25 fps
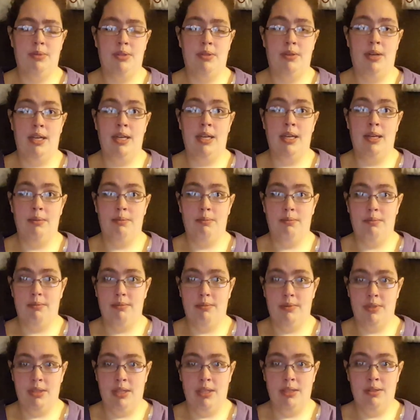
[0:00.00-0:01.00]
So
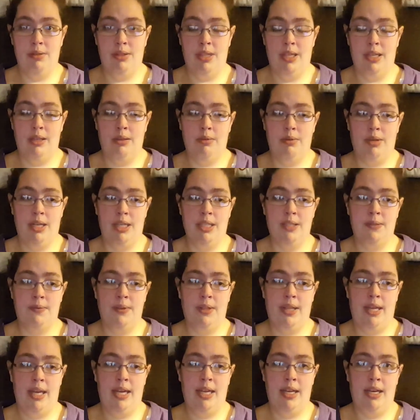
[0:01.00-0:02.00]
I do thank you guys for
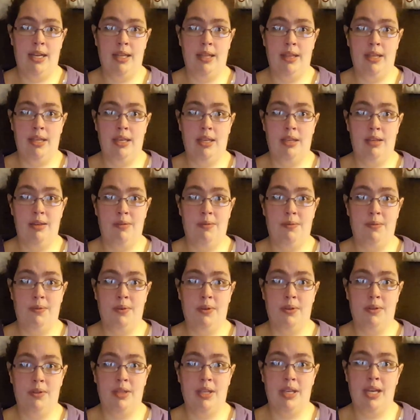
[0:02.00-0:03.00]
that, and I thank you
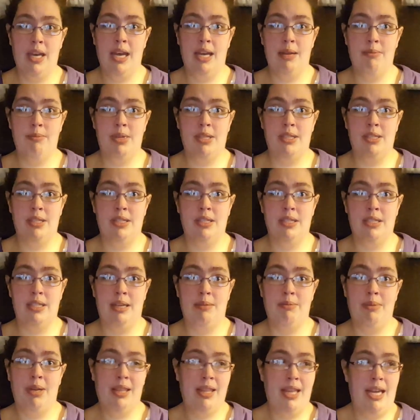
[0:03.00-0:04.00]
for the kind messages
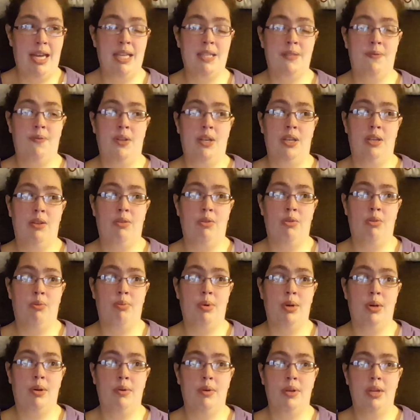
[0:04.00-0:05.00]
on my last video
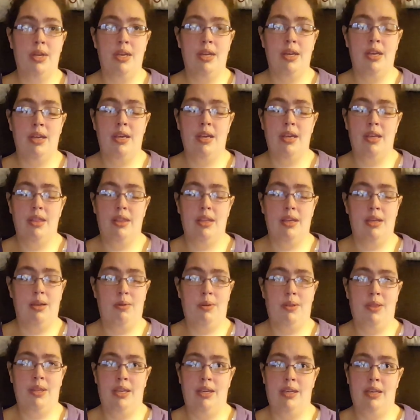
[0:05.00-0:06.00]
about that you
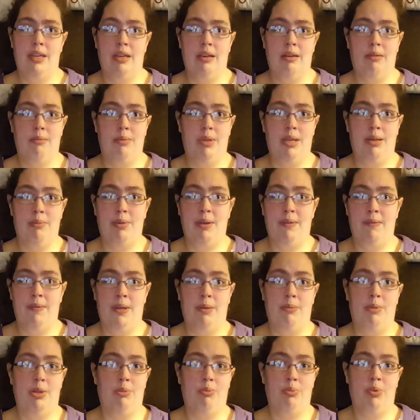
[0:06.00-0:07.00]
were thinking of me and my
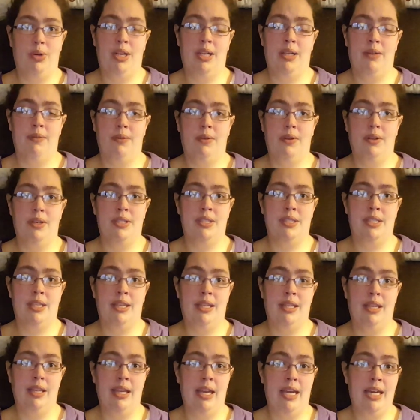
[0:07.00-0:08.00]
family and praying for us
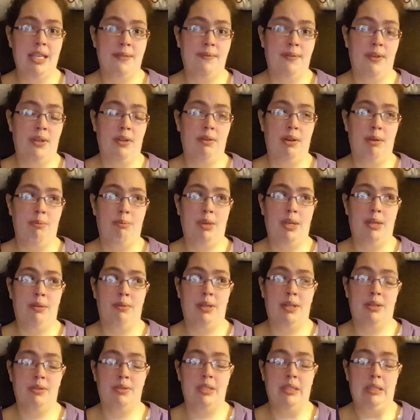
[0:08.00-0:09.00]
on the last video I made when
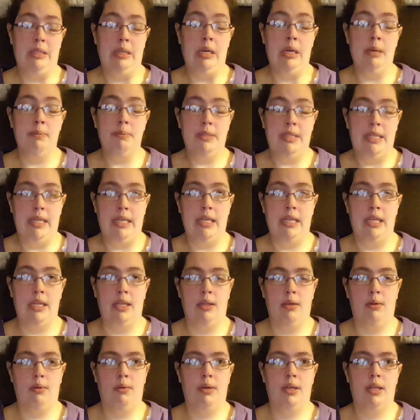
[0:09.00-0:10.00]
I was just updating
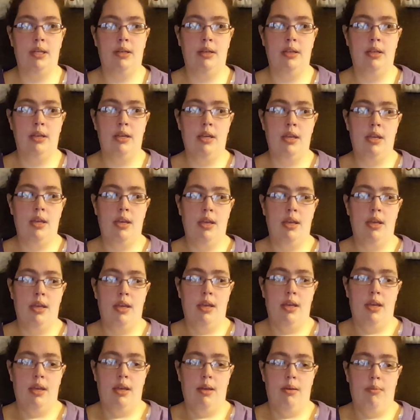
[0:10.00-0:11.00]
you on
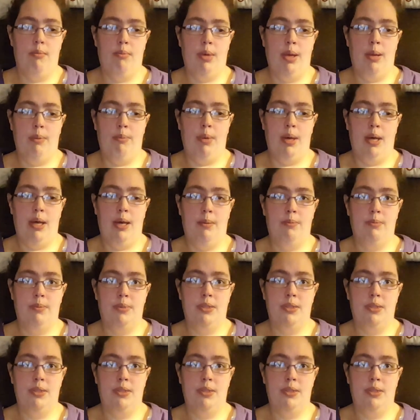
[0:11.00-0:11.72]
my mom.